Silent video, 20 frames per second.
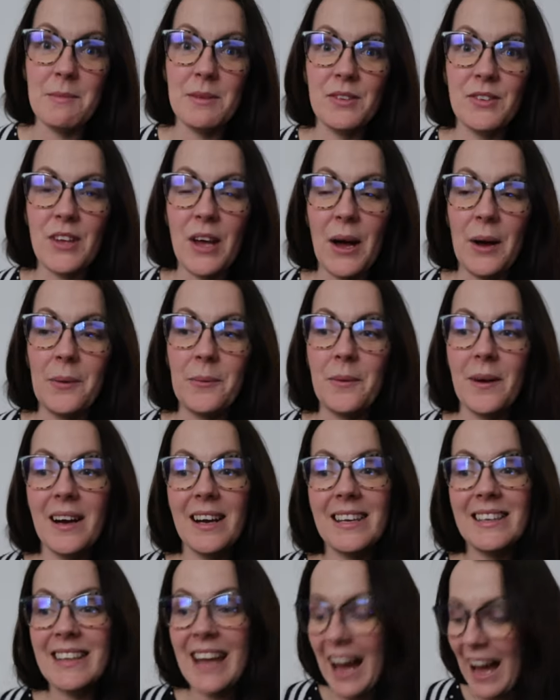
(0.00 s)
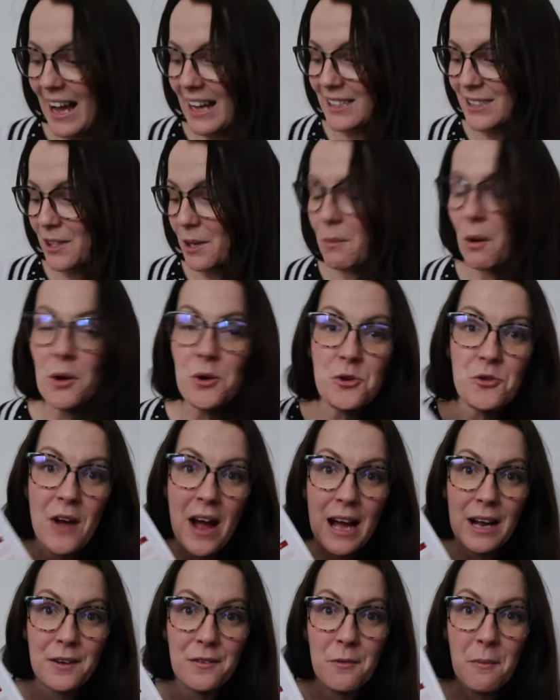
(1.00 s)
So I'm on
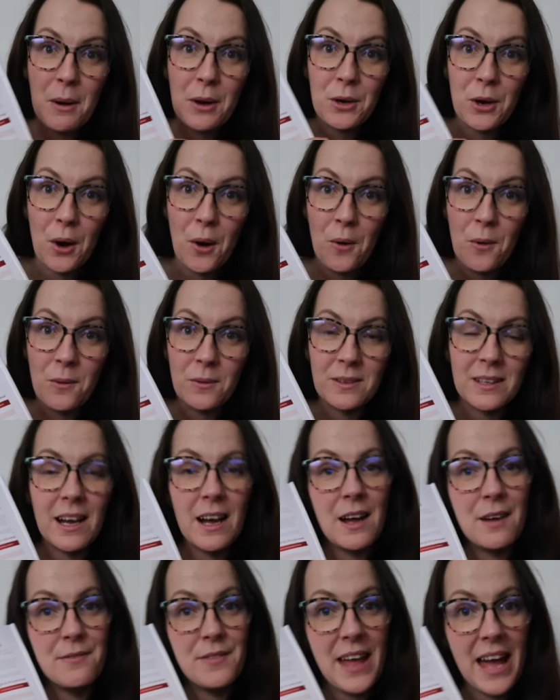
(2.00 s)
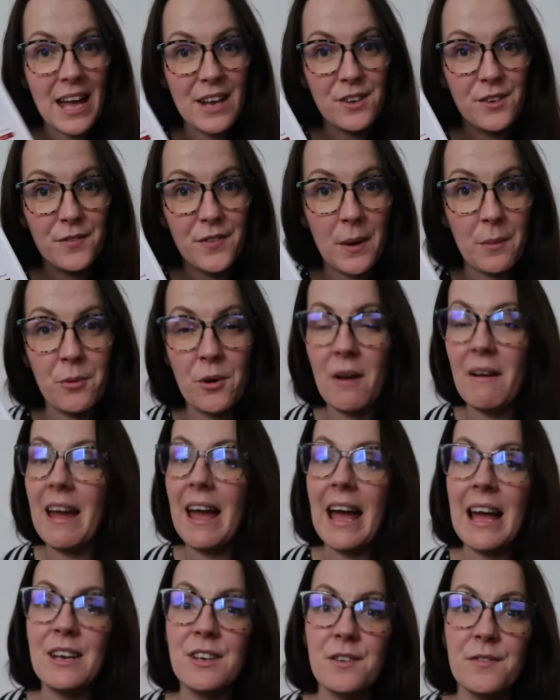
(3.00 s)
track for my goal at the end of February.
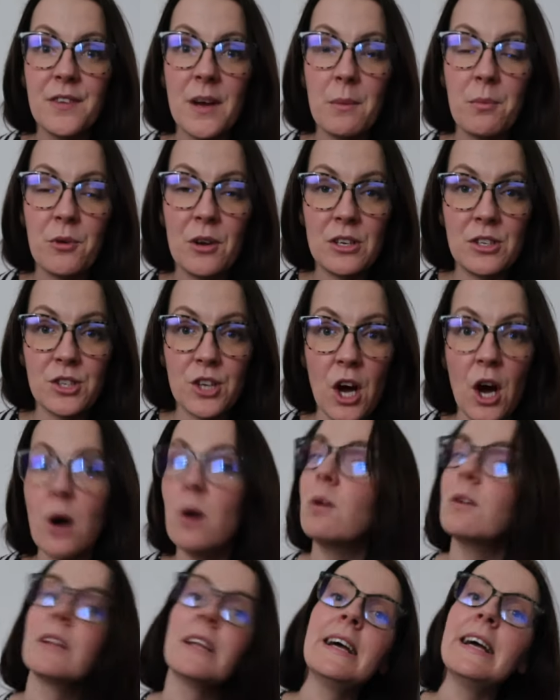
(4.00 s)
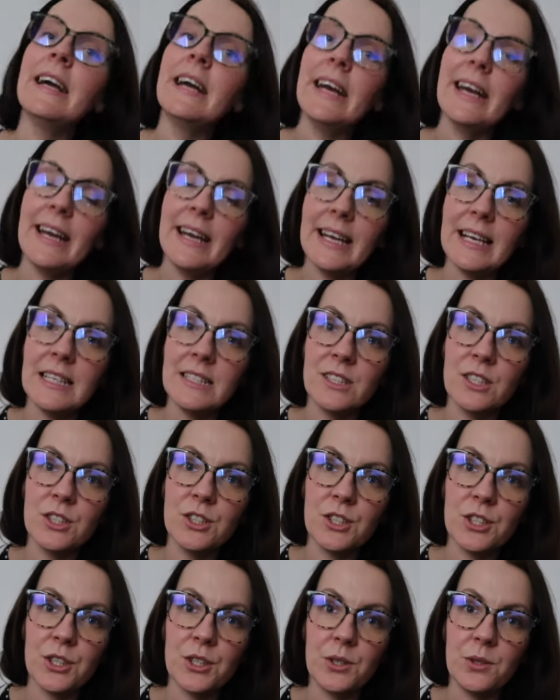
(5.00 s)
End of February's goal is
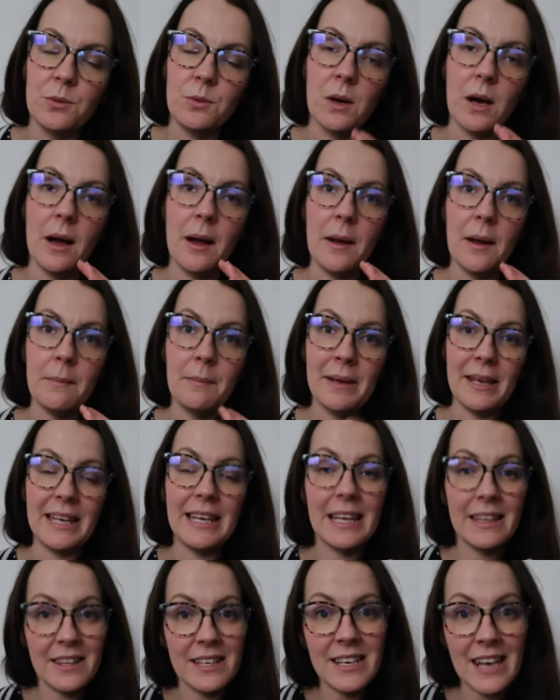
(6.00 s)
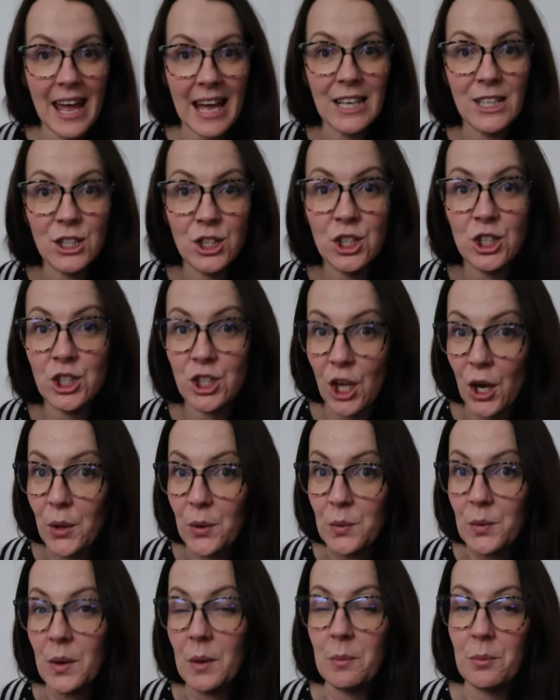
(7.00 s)
to be in the next
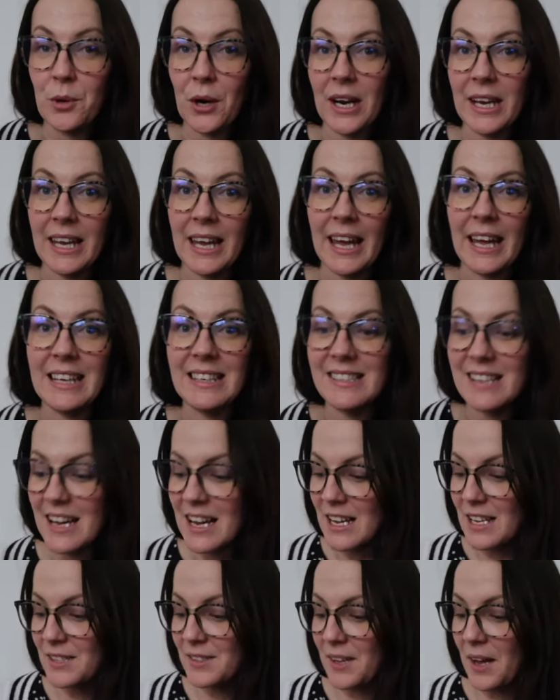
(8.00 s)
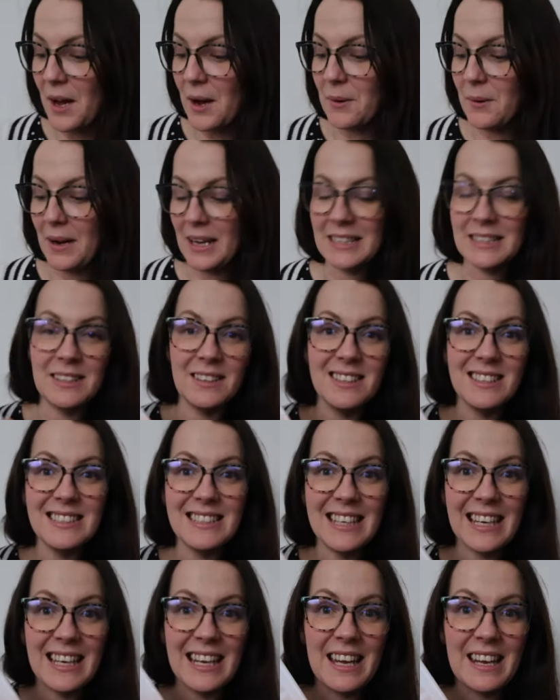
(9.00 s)
stone bracket. So as long
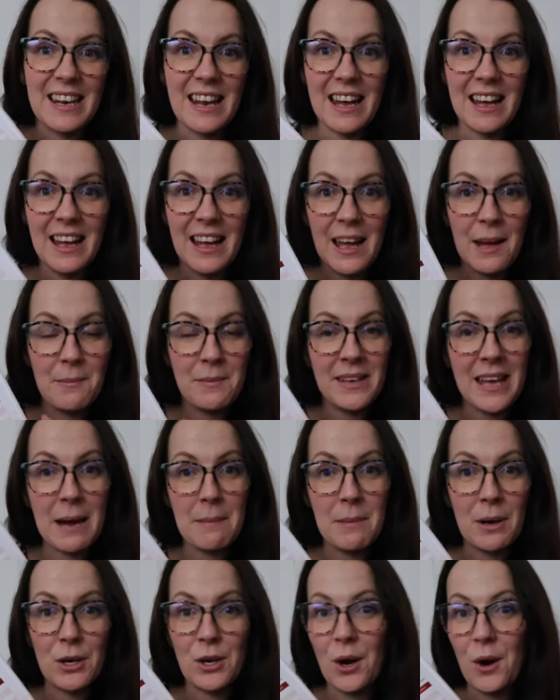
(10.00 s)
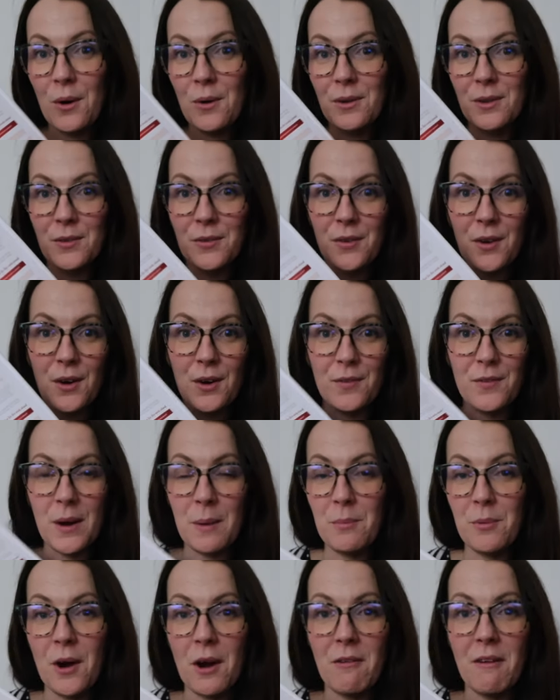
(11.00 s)
as I can get my goal for
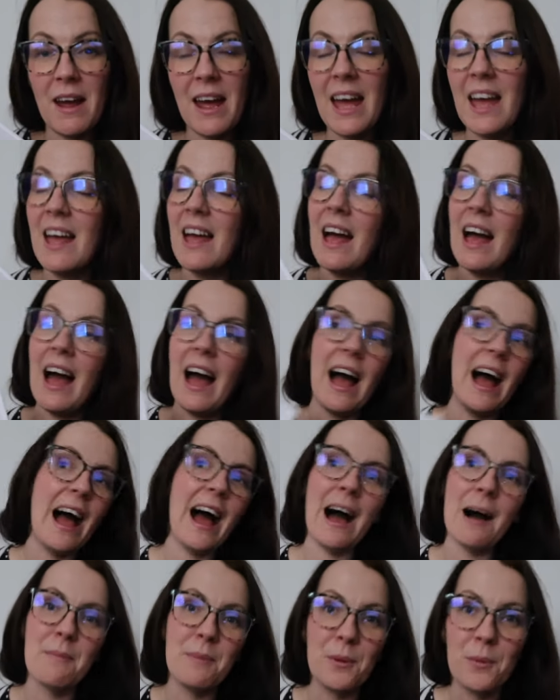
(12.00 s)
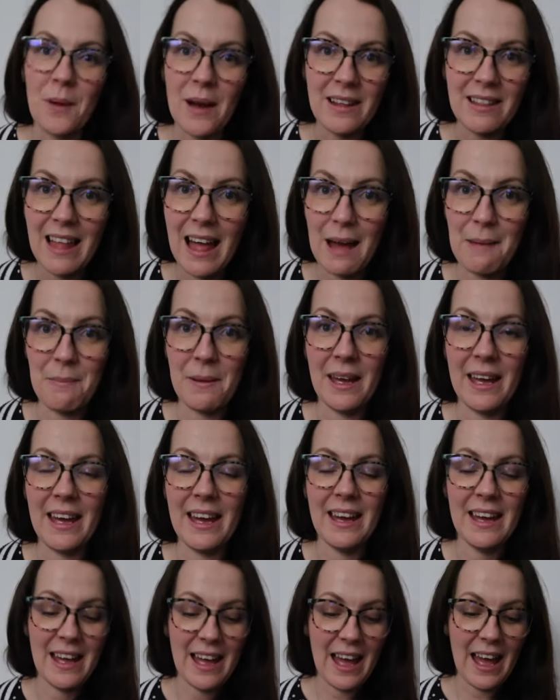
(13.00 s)
February, I'll be well
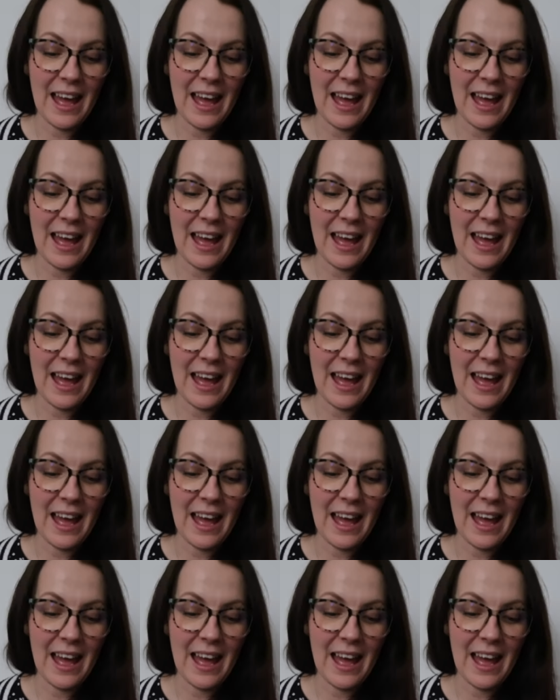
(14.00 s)
happy.